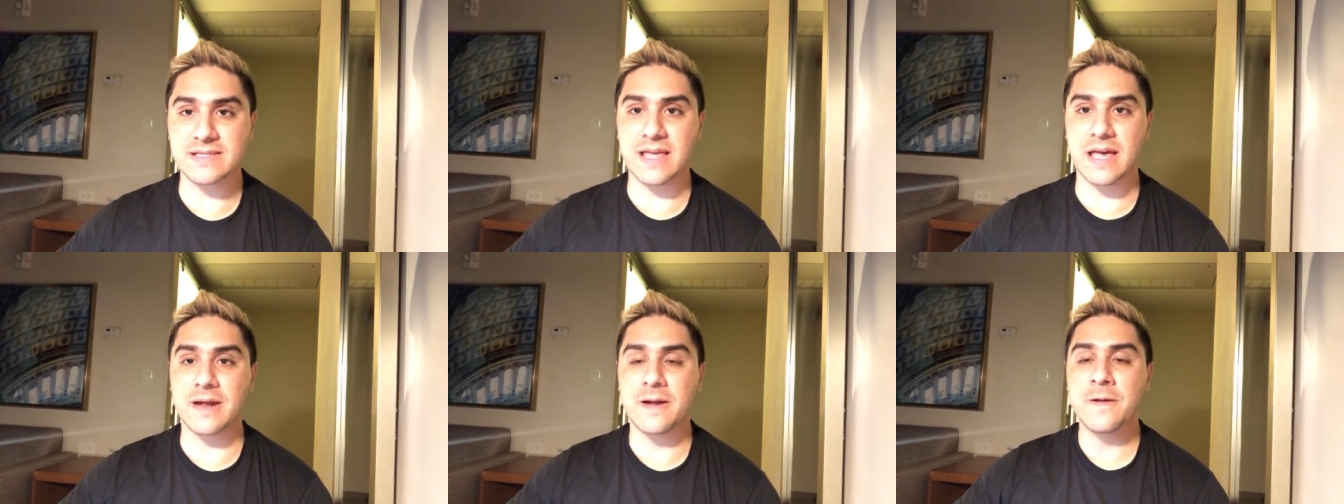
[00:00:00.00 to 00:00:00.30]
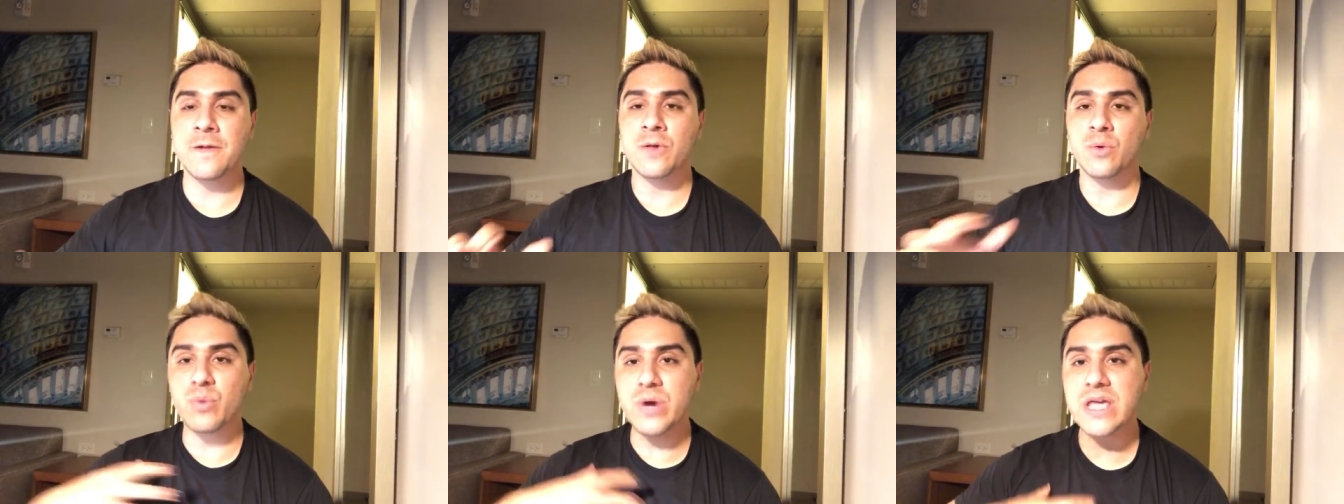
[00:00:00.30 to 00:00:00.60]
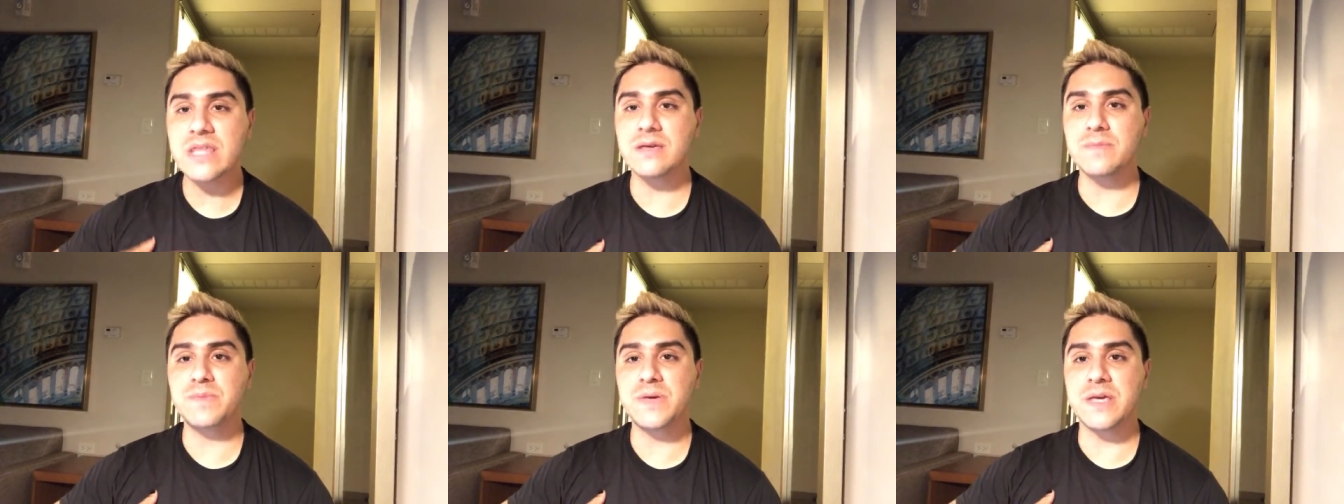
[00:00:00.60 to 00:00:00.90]
that
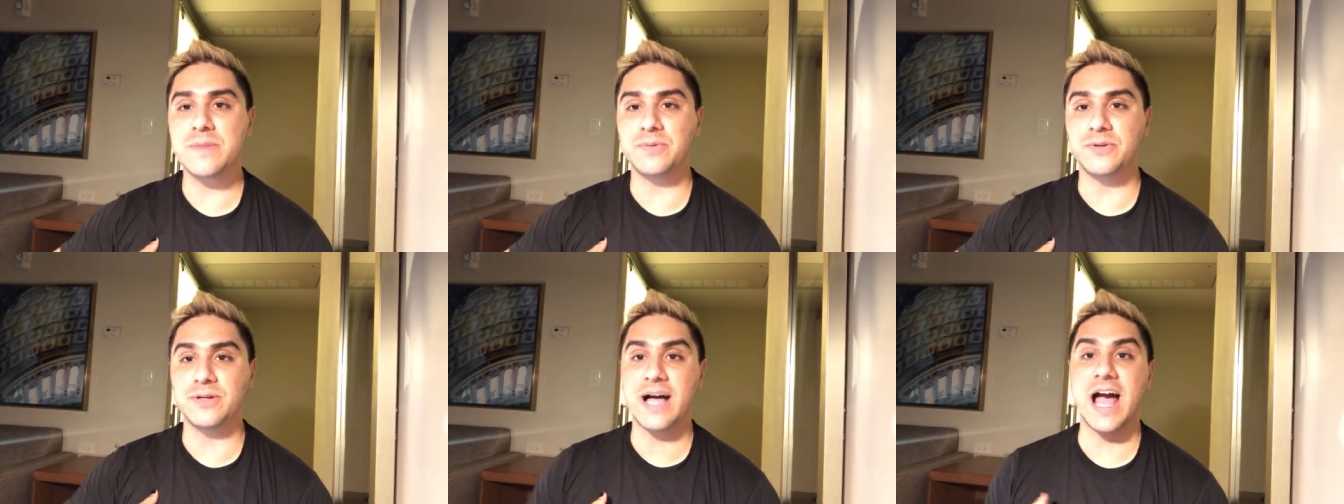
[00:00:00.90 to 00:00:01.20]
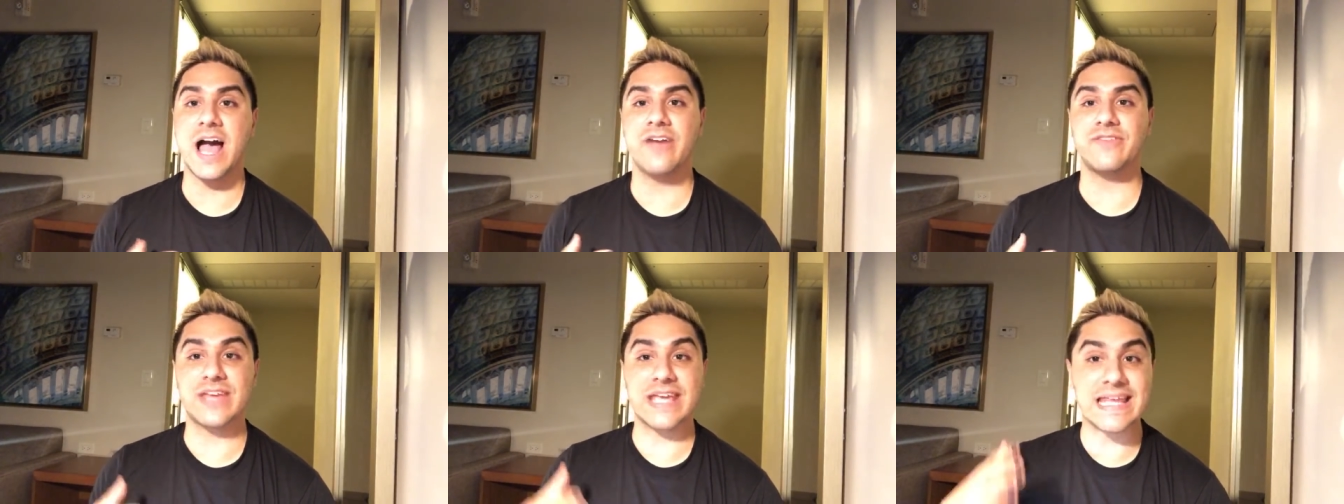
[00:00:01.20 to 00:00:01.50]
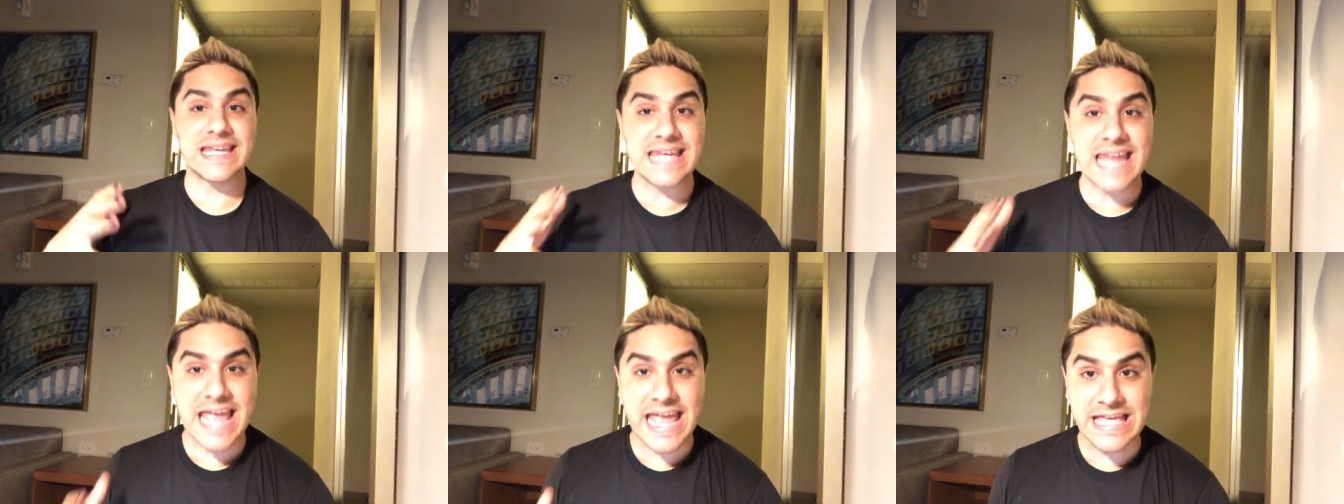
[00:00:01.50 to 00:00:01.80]
we the people have
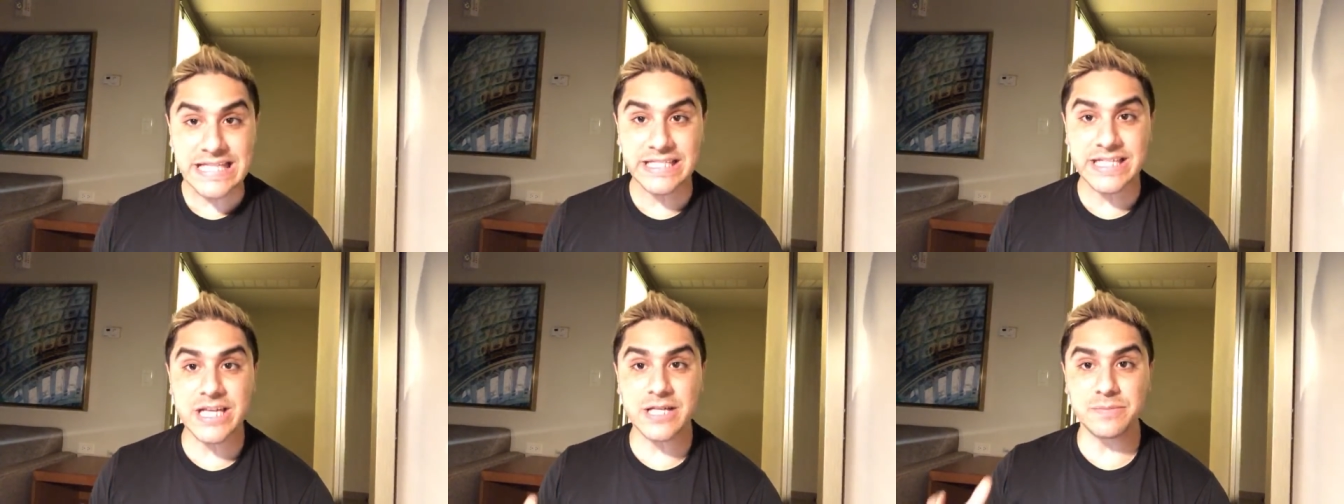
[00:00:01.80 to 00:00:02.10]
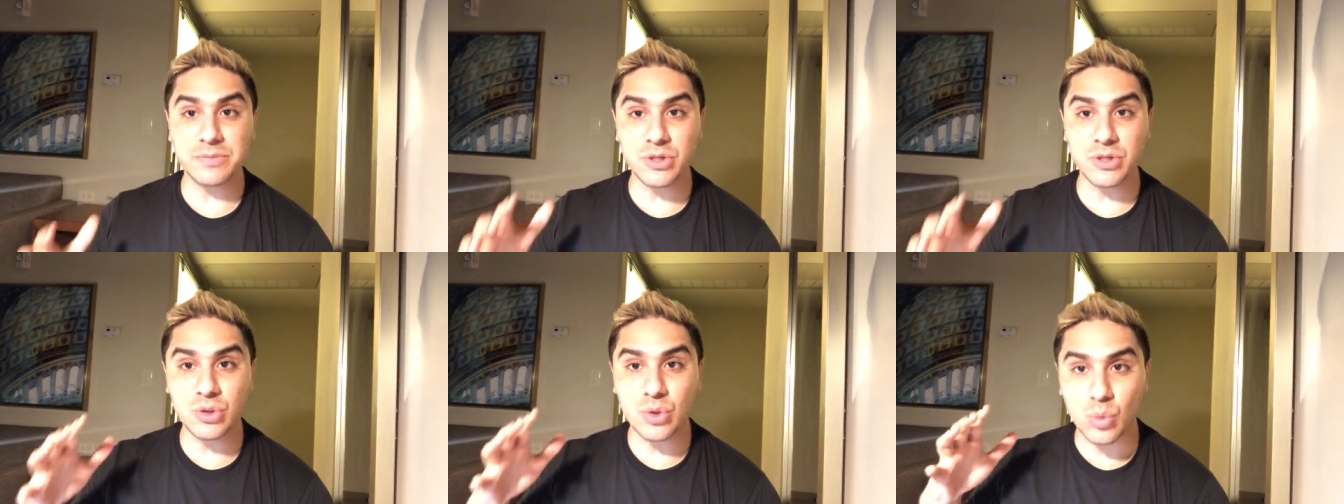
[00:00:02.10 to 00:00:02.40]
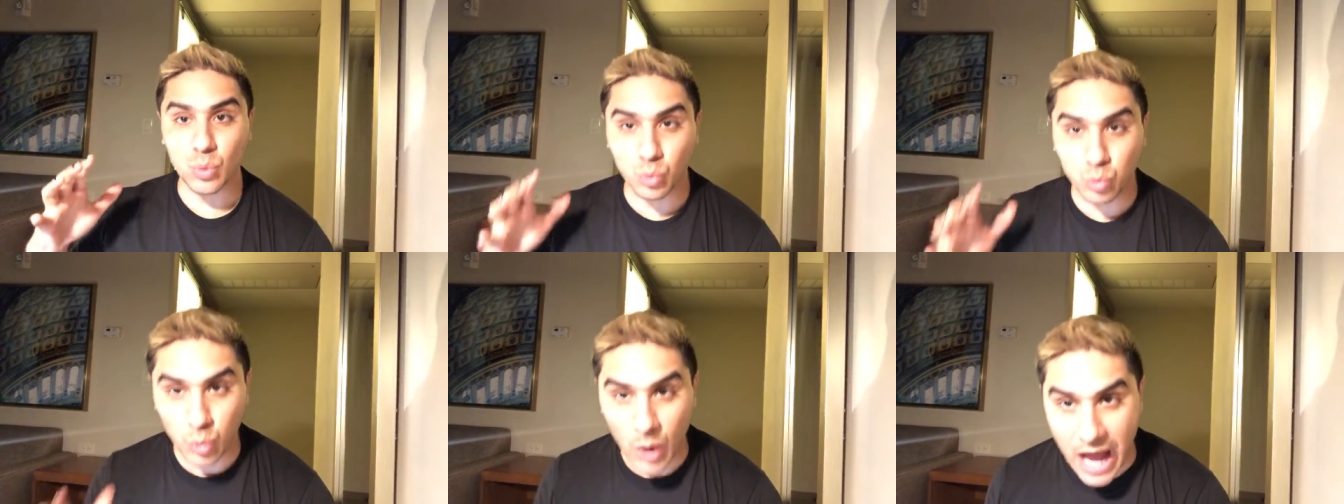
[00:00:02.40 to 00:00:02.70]

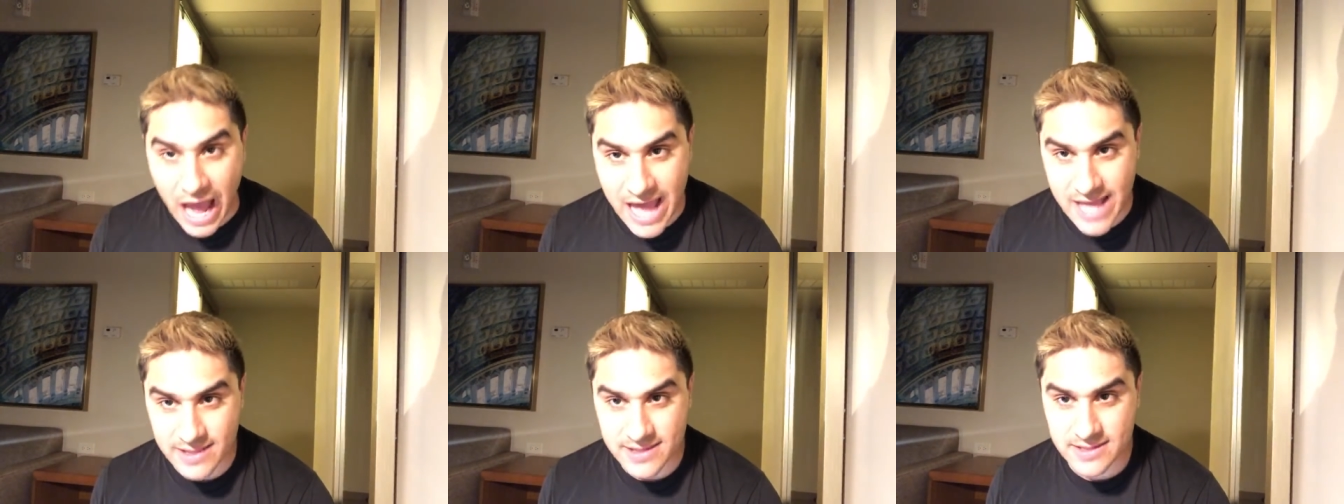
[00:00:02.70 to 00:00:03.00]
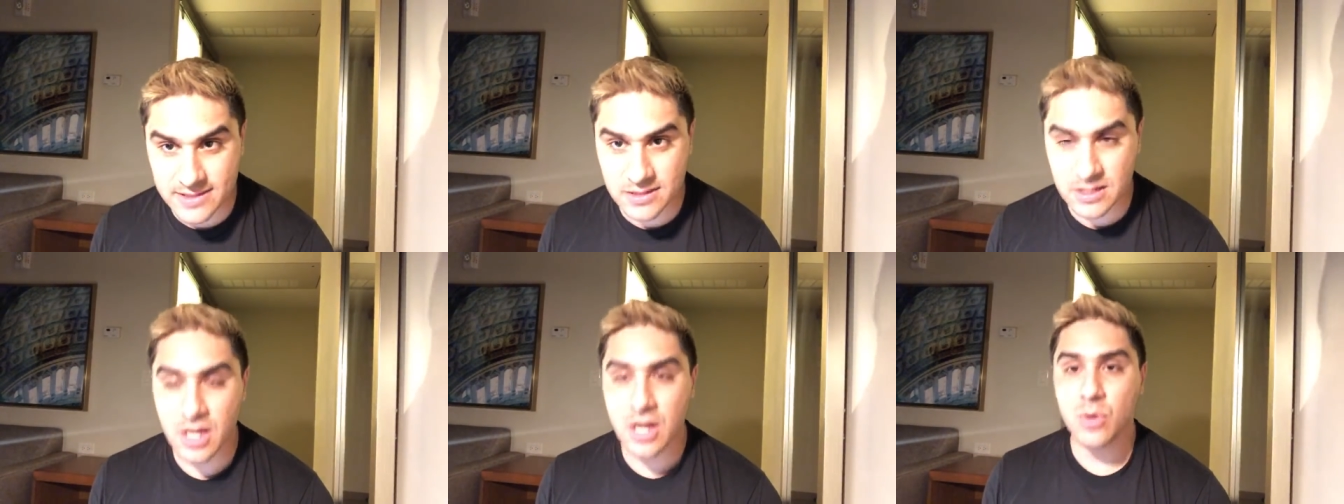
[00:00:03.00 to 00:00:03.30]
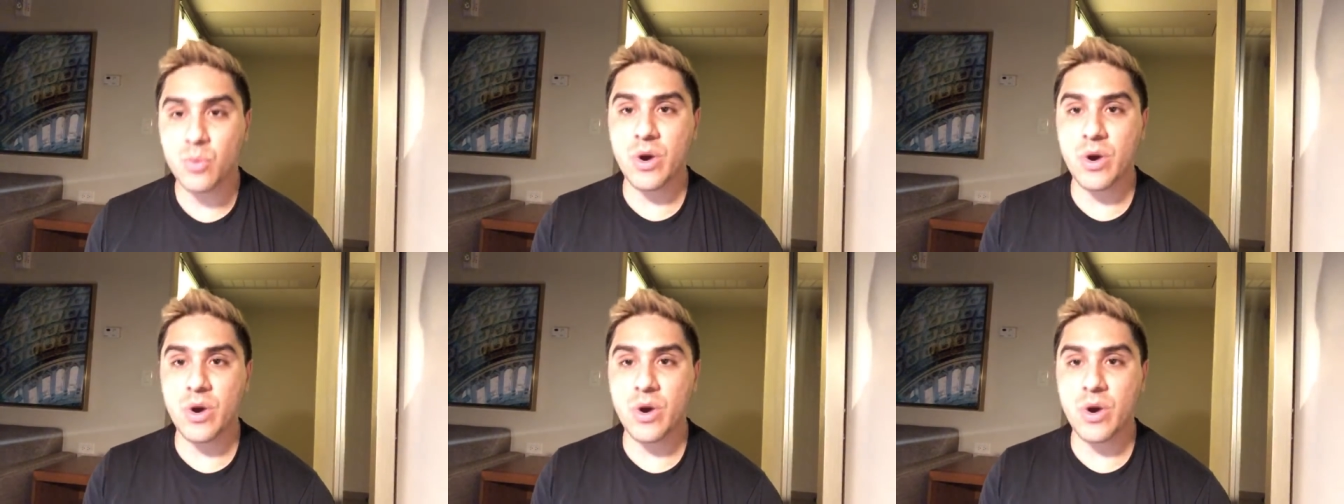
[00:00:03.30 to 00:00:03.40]
inalienable rights,